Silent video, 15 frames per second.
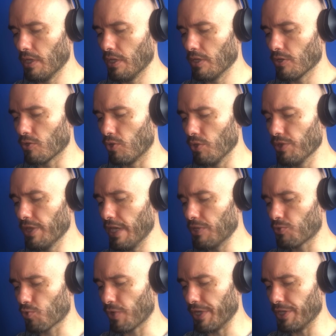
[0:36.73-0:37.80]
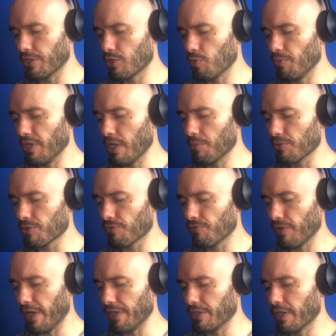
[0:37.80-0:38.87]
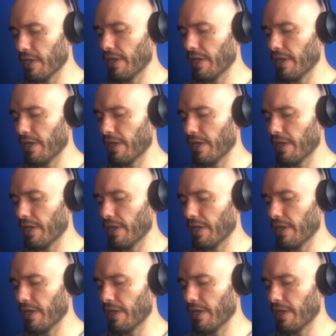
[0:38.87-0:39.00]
could they train to be able to fight